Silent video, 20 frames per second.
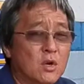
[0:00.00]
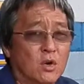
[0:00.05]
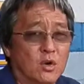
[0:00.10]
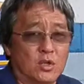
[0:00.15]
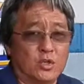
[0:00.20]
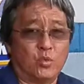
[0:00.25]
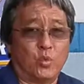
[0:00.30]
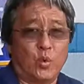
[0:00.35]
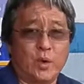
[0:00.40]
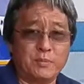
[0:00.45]

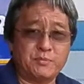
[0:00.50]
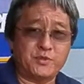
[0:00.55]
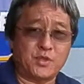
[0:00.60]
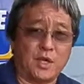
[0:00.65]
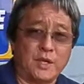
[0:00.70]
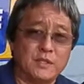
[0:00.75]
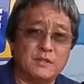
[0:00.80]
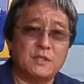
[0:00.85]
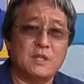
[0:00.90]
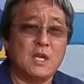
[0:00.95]
on the
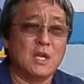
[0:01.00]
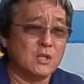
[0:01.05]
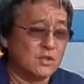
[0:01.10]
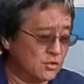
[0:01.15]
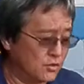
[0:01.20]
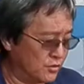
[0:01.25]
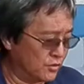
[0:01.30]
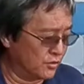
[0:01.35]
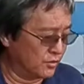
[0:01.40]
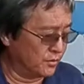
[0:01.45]
website
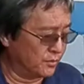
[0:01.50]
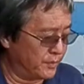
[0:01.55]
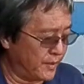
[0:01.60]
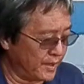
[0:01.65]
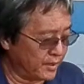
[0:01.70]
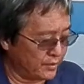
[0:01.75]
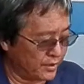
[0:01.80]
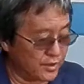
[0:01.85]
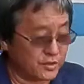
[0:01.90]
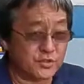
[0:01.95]
to
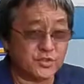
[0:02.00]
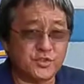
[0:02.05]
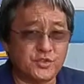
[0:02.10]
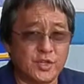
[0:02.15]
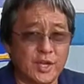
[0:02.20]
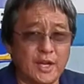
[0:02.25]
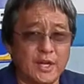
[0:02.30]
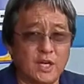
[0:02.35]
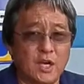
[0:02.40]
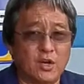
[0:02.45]
better
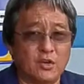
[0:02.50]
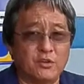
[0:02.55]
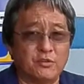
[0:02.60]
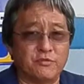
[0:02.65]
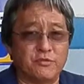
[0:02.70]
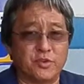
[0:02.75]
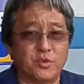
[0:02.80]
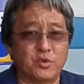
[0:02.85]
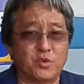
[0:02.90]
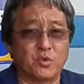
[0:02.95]
understand how your
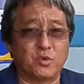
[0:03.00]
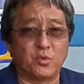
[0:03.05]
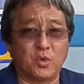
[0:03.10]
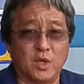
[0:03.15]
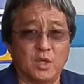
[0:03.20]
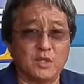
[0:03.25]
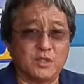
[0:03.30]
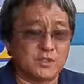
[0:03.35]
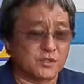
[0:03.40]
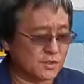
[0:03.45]
vehicle
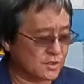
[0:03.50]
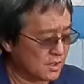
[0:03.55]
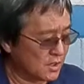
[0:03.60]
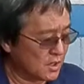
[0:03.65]
runs.